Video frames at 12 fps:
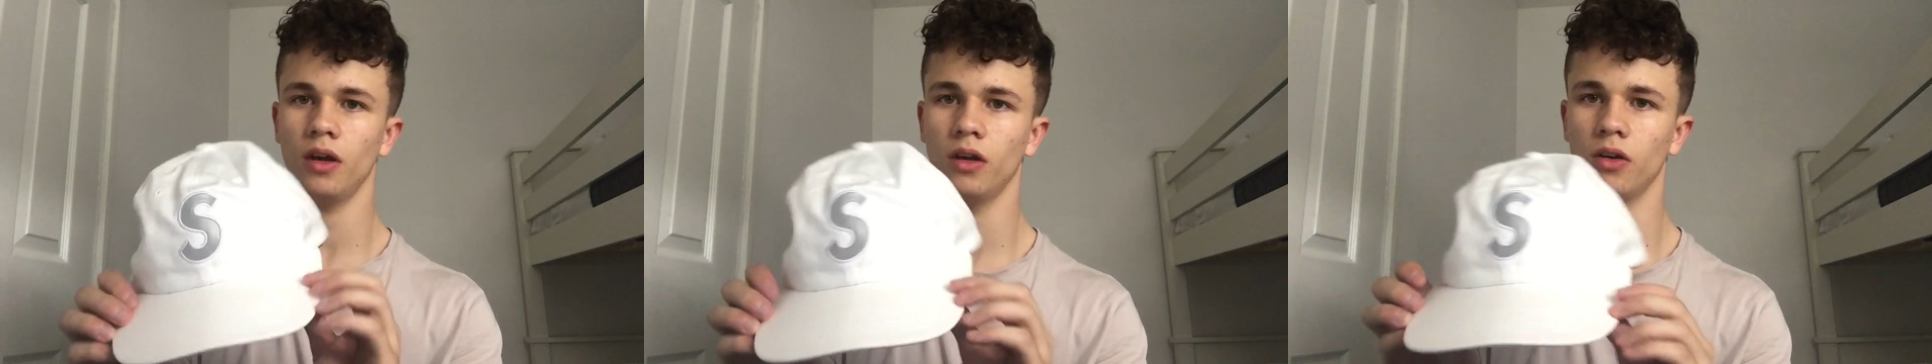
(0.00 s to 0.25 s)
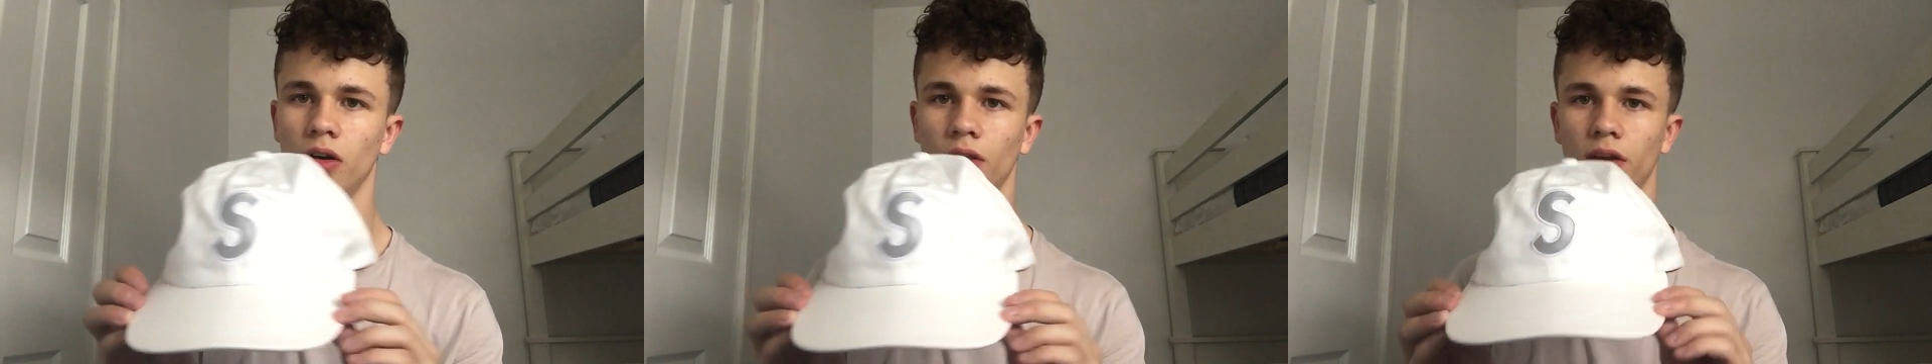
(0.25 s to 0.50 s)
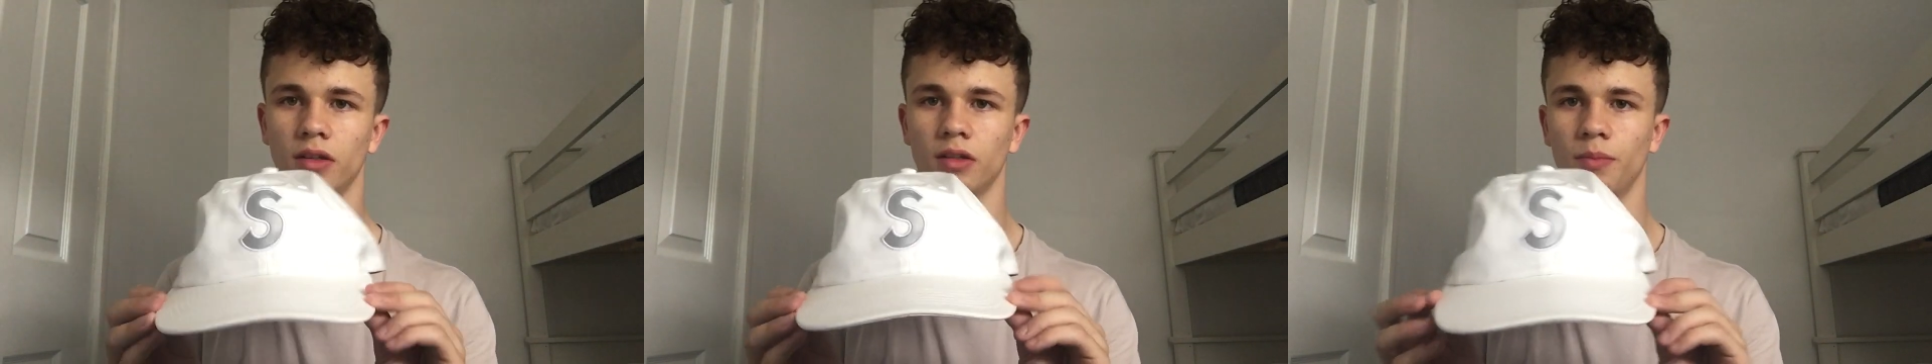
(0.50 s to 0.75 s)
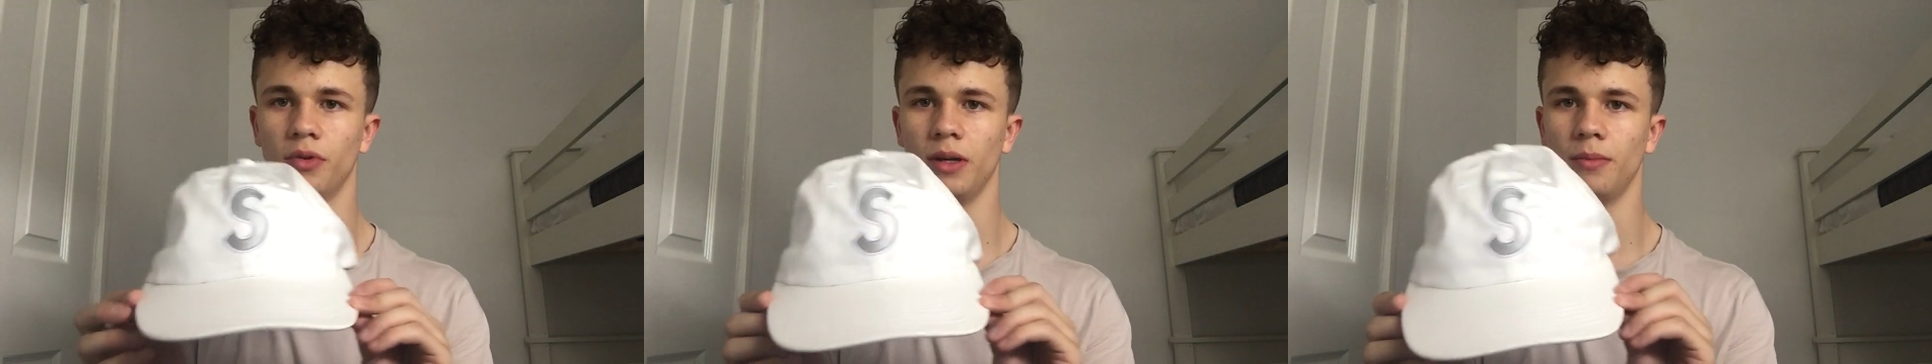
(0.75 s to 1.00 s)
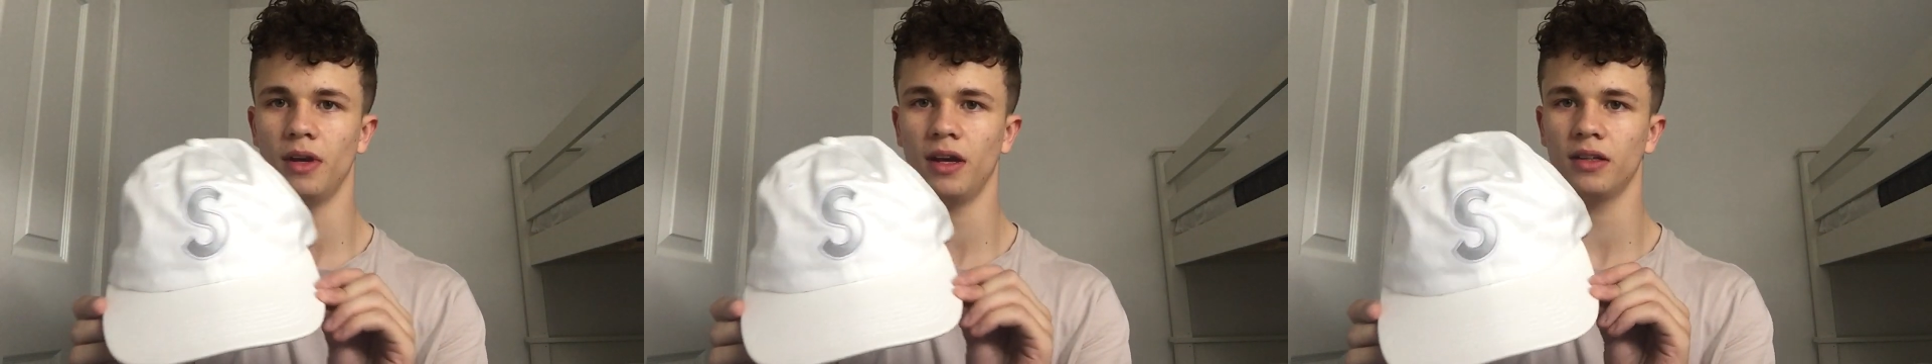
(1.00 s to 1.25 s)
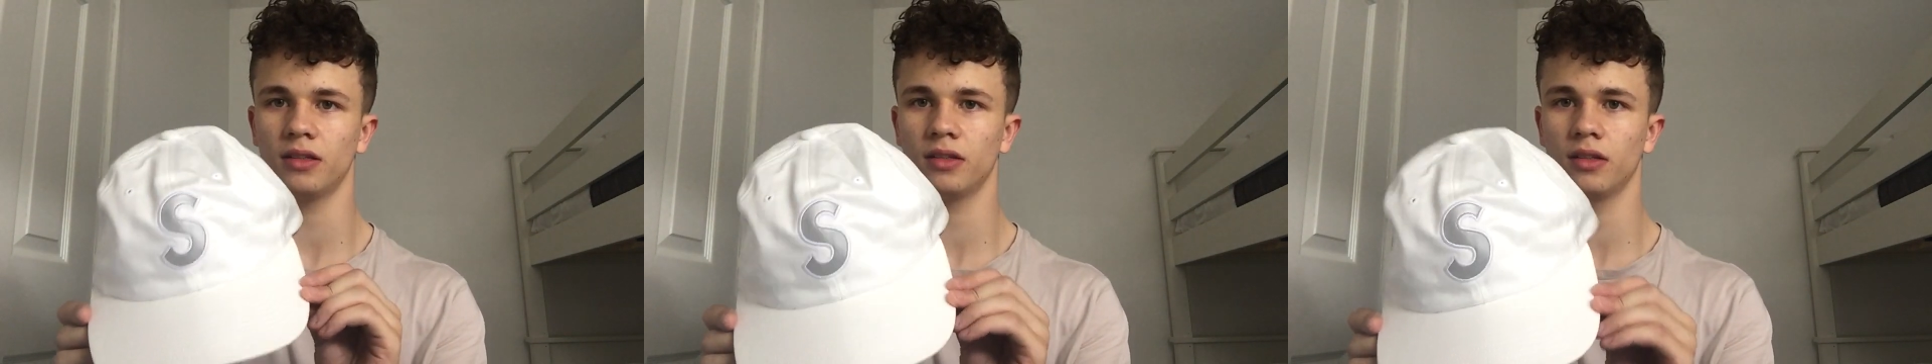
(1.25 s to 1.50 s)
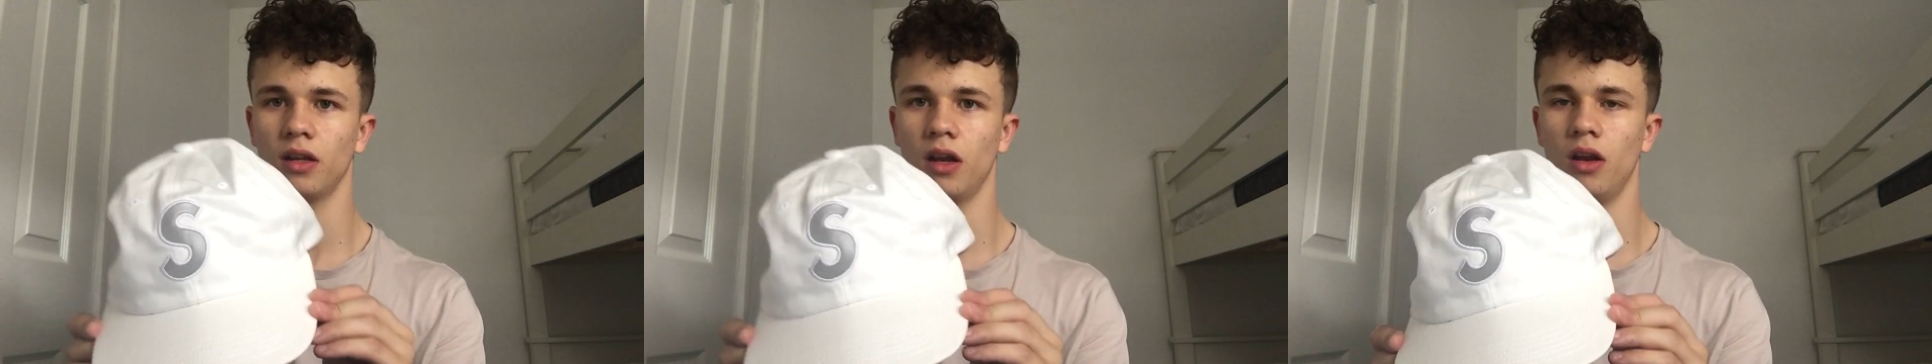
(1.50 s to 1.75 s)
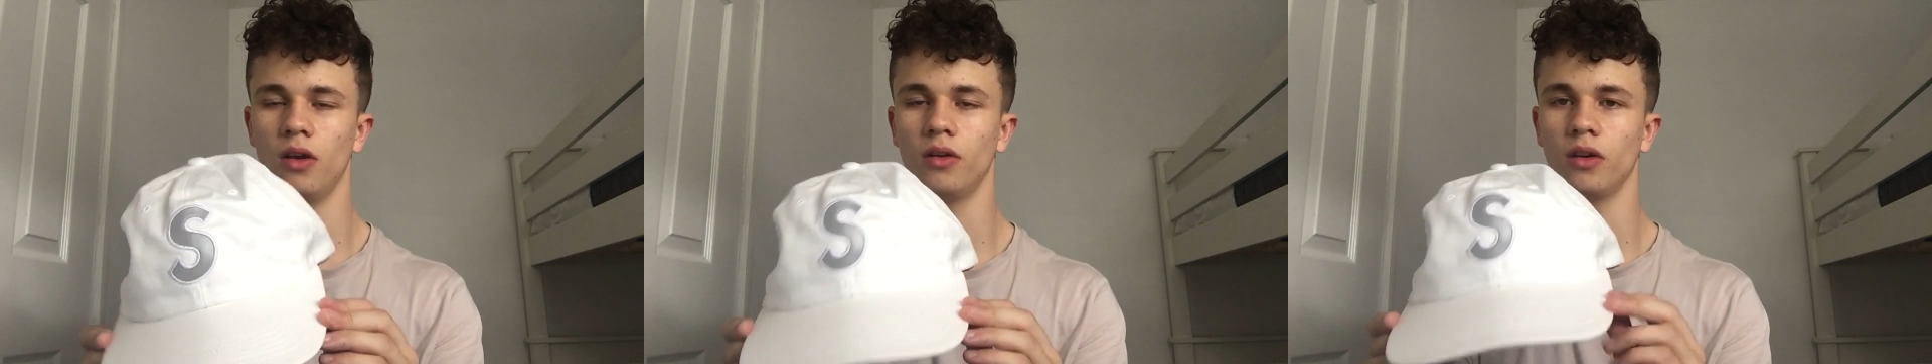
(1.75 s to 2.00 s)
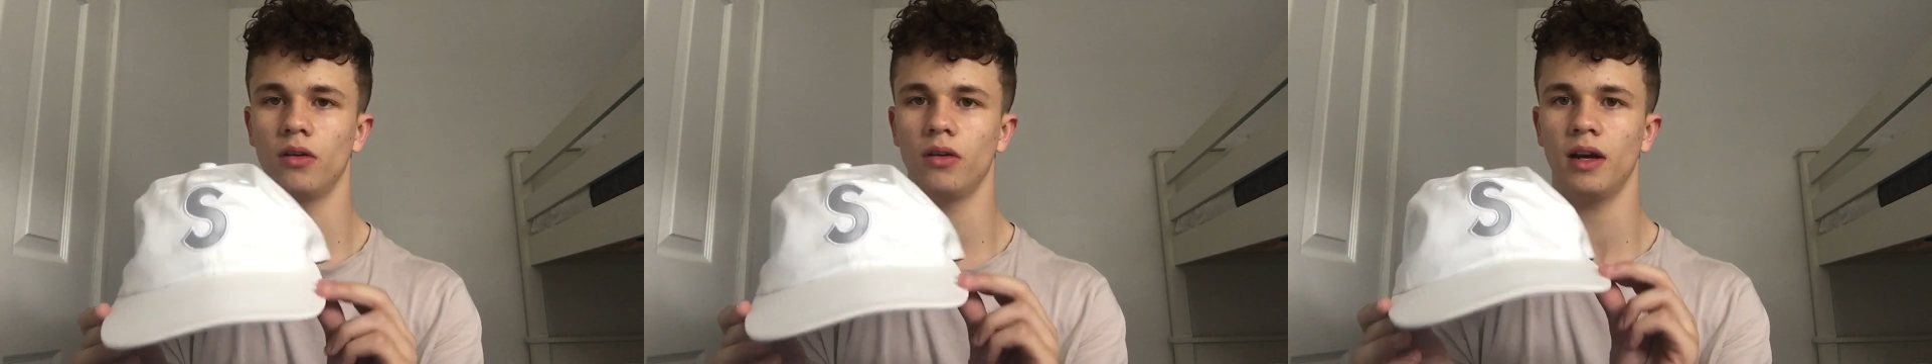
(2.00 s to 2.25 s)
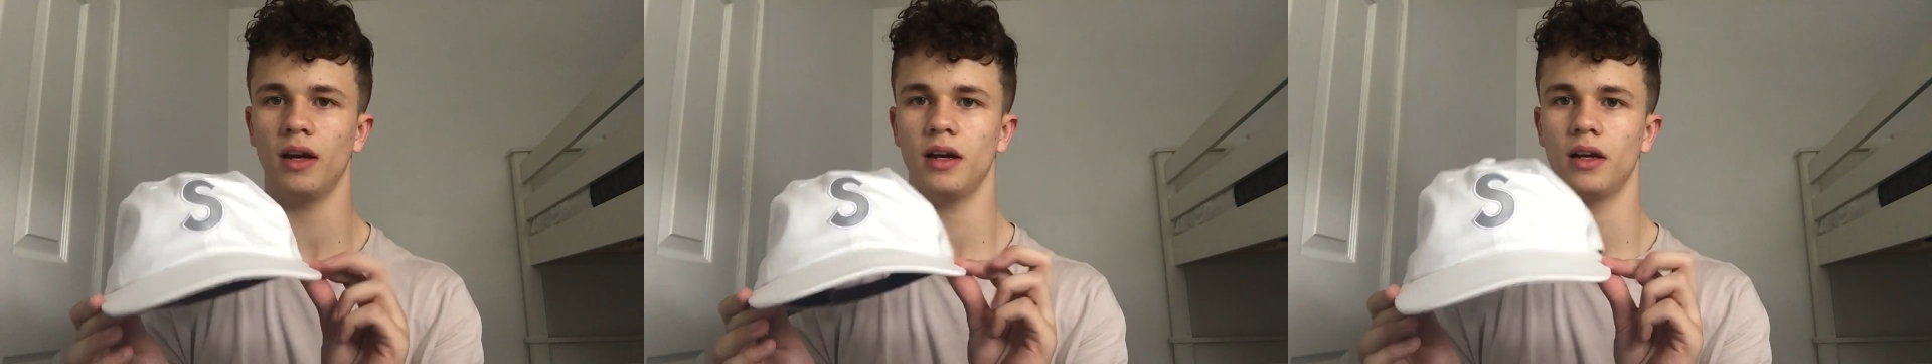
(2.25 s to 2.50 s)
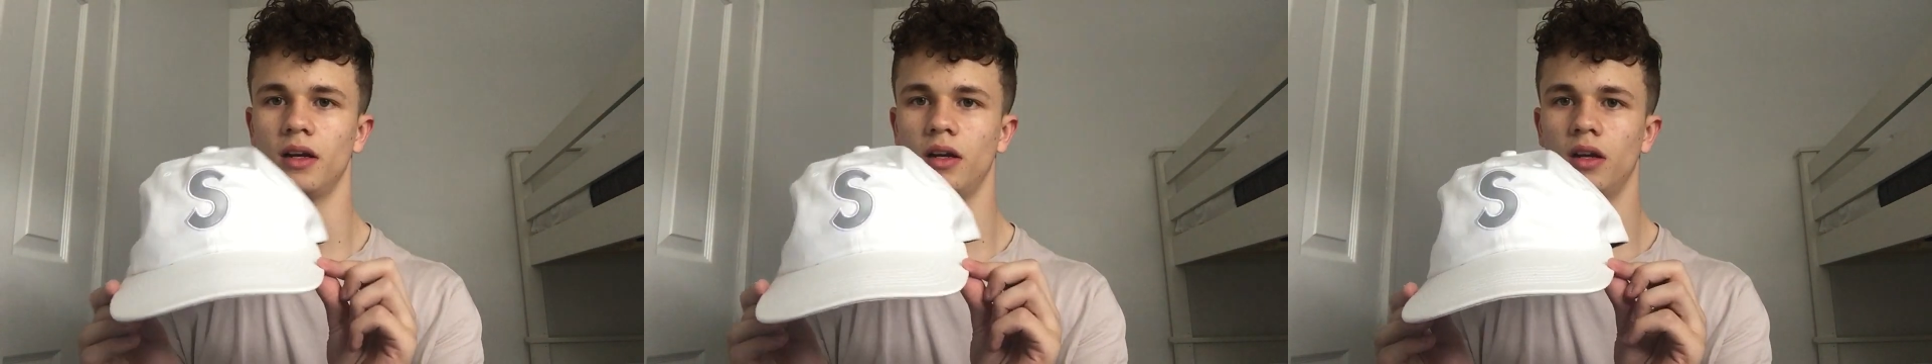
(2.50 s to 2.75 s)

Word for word: I got the Supreme S logo hat.